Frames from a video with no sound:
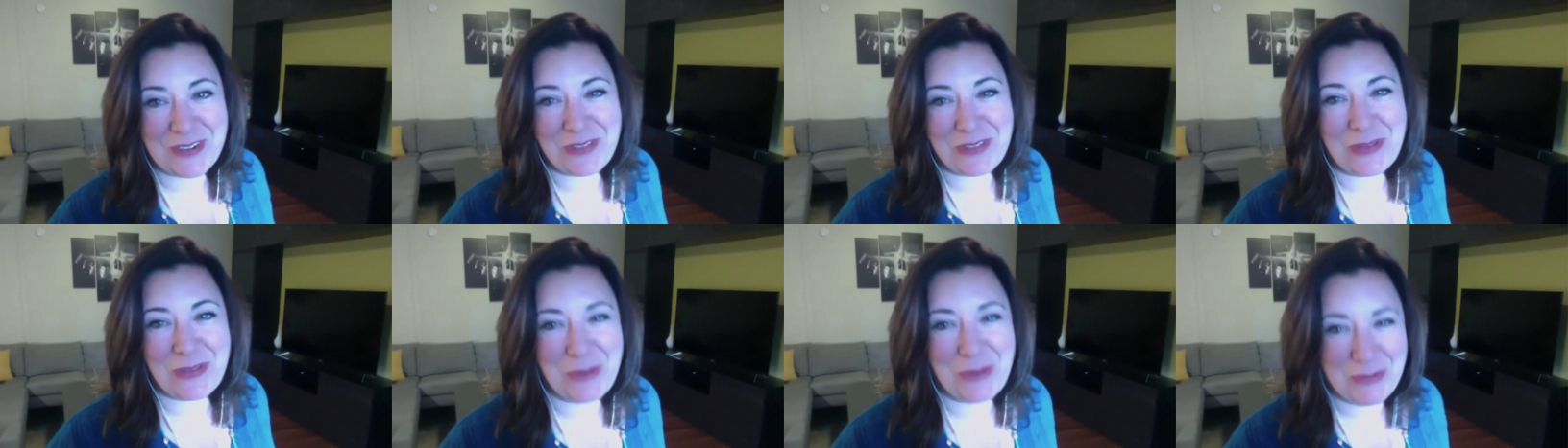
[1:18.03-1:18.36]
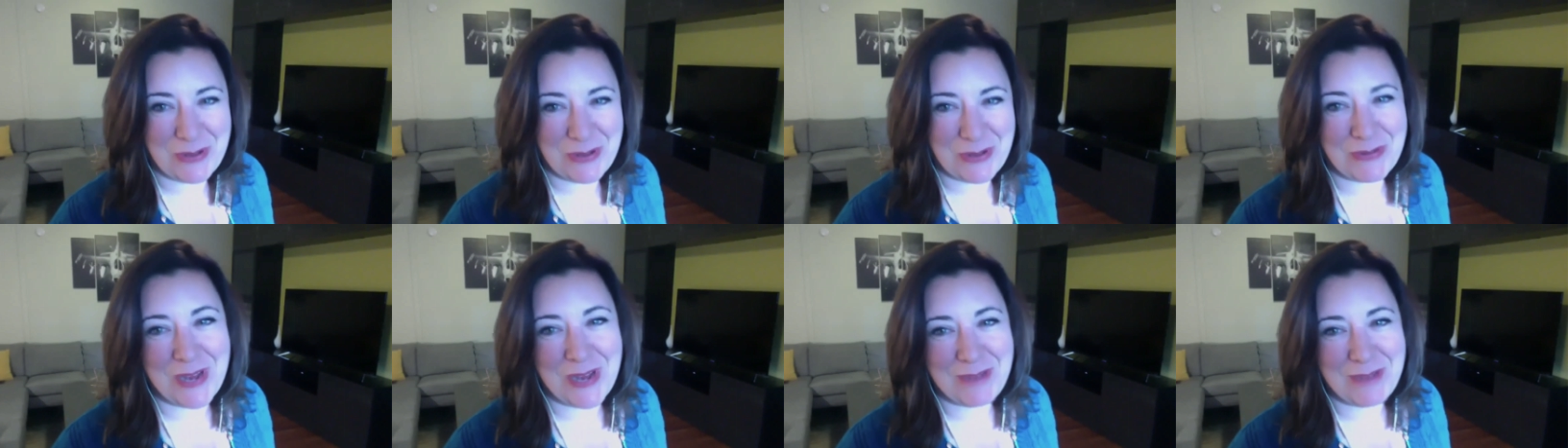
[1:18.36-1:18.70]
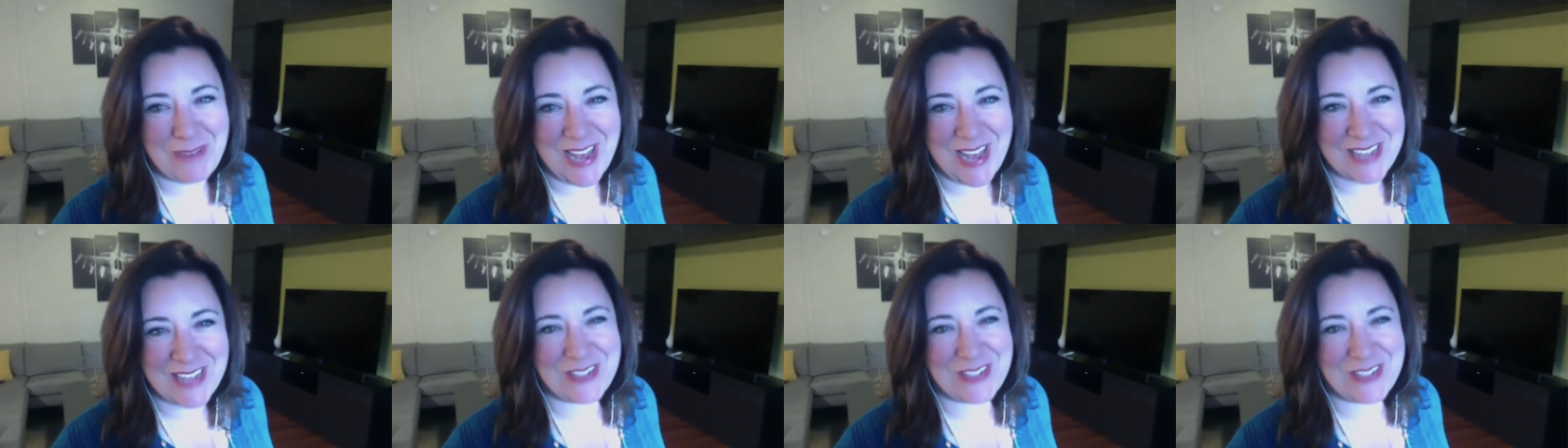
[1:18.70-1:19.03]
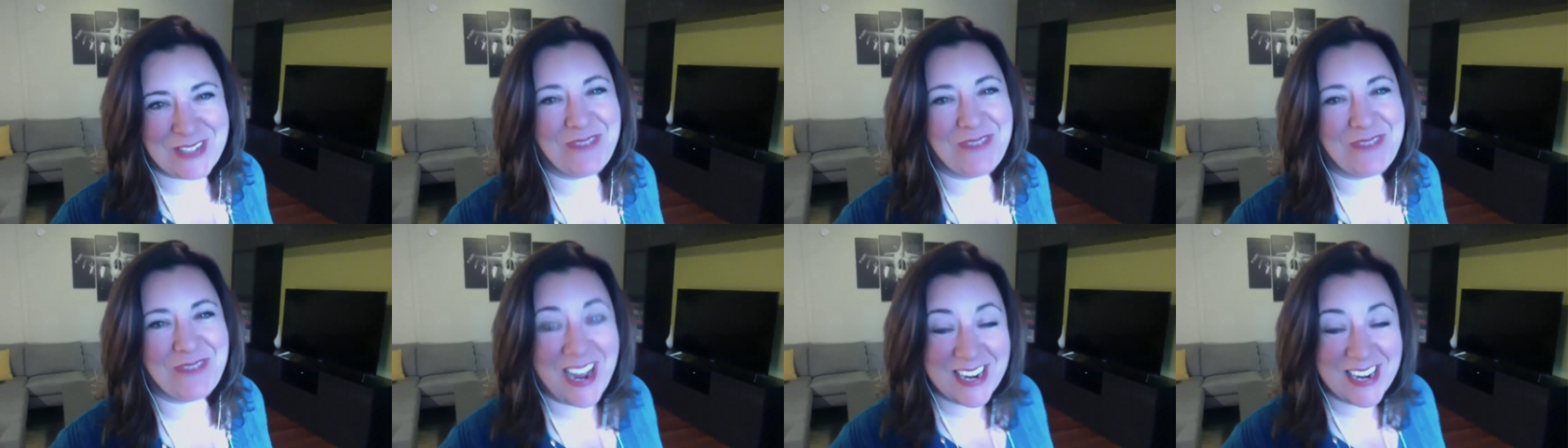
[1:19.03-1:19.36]
the Women in My
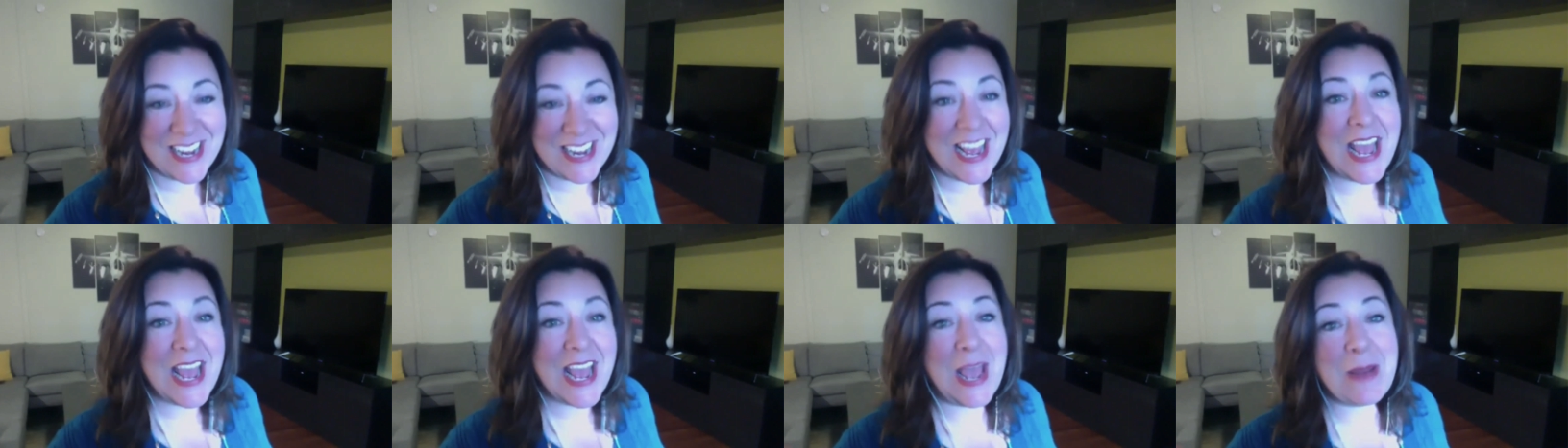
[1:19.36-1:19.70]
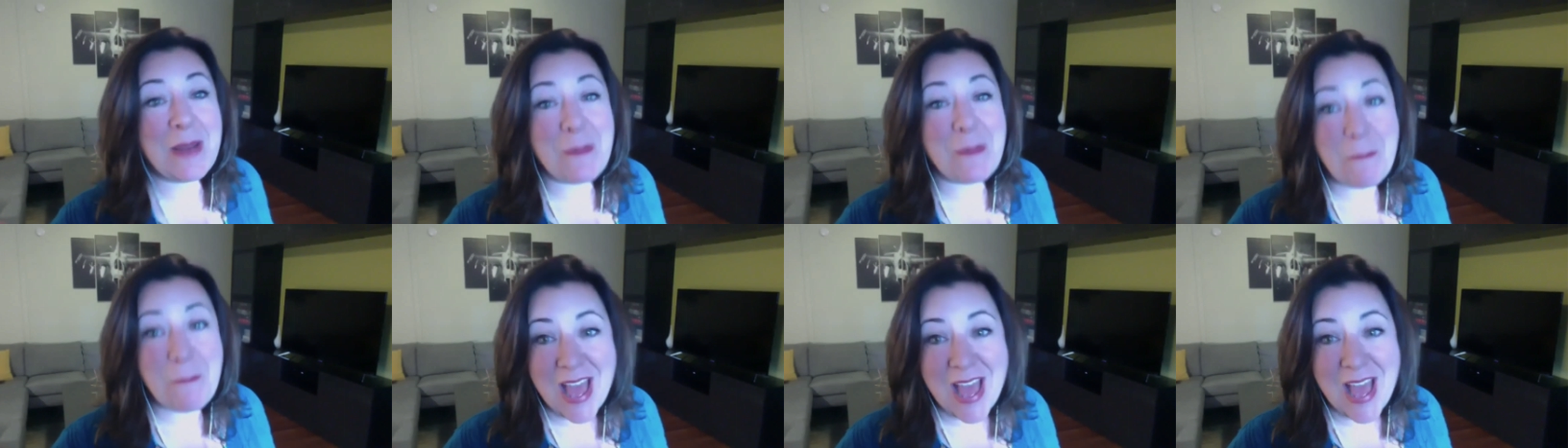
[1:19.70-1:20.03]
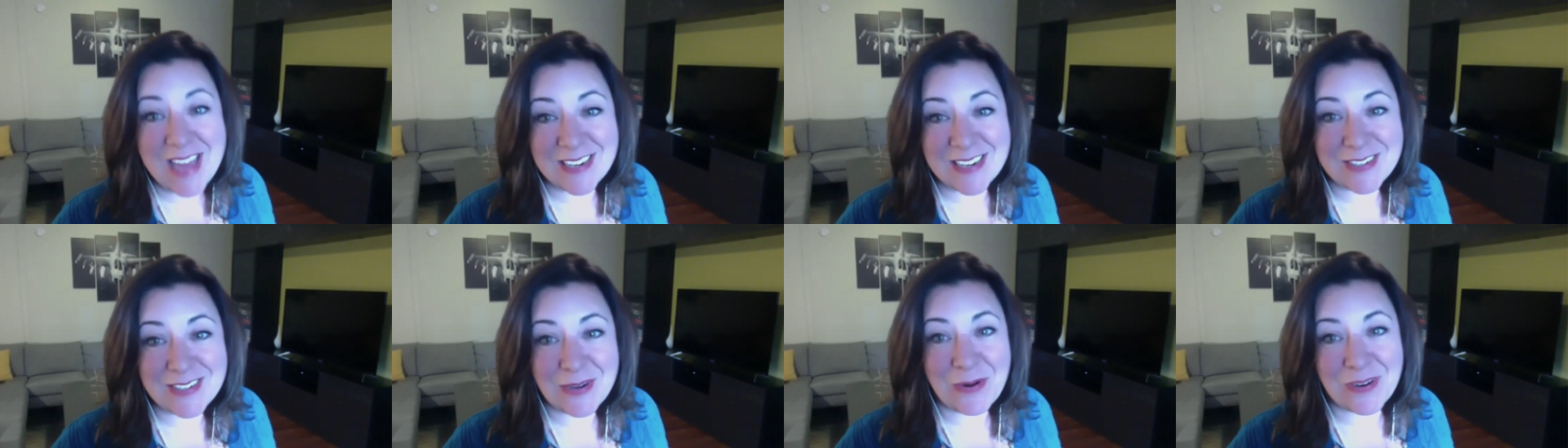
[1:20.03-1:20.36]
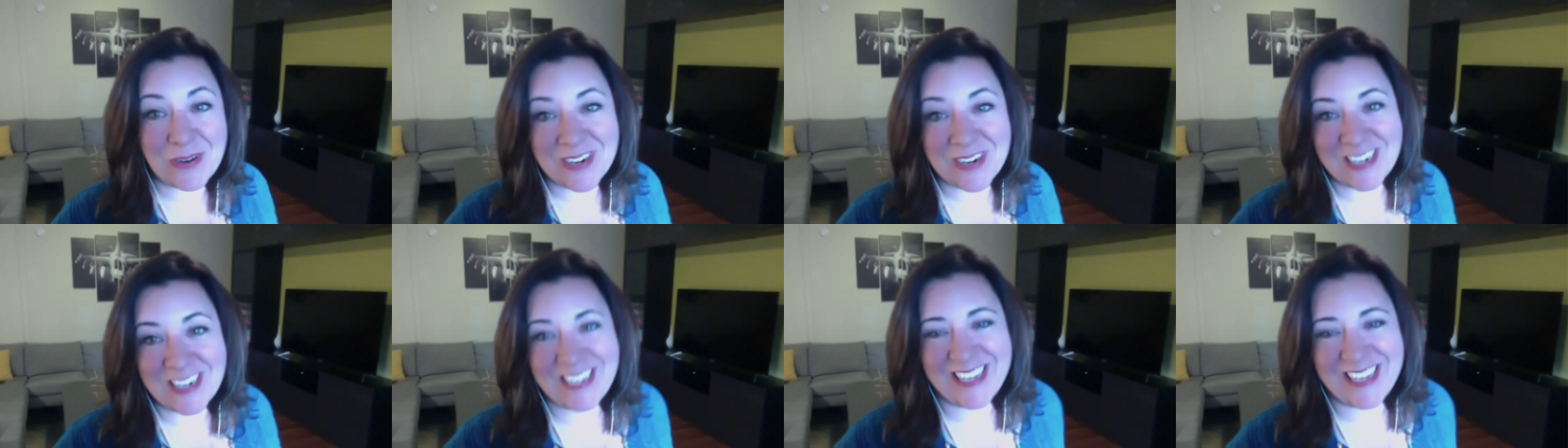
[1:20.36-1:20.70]
Mastermind in Bend,
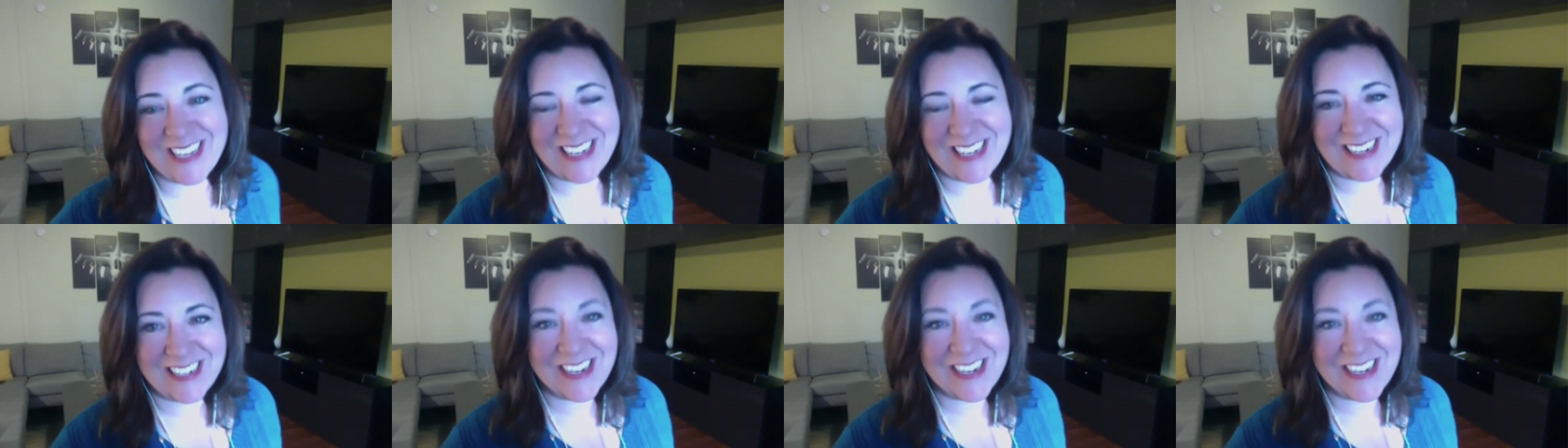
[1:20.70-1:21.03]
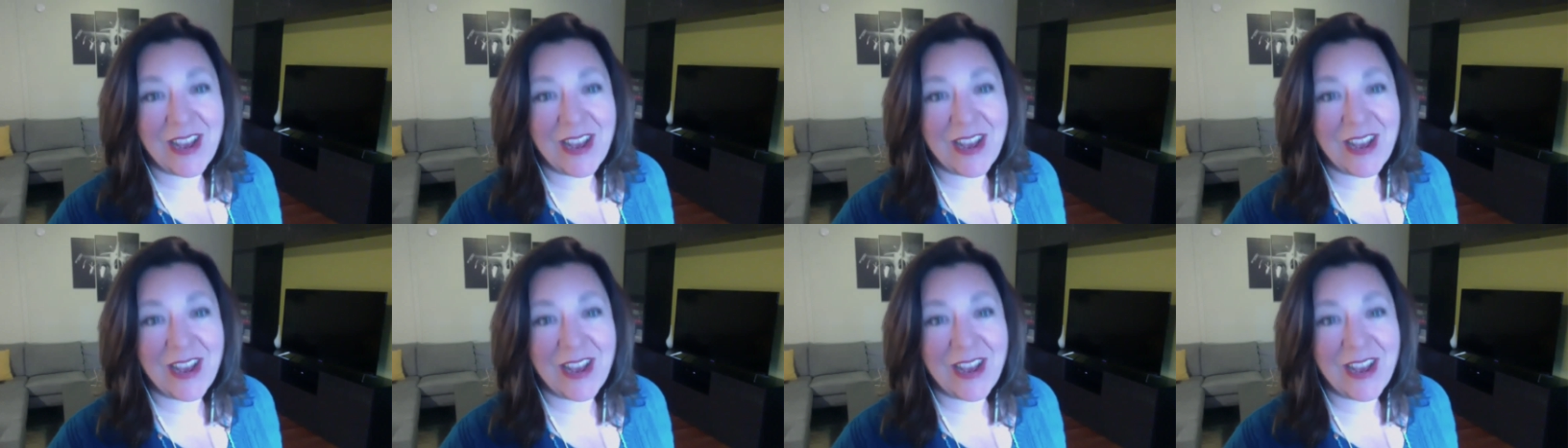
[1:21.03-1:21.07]
Oregon.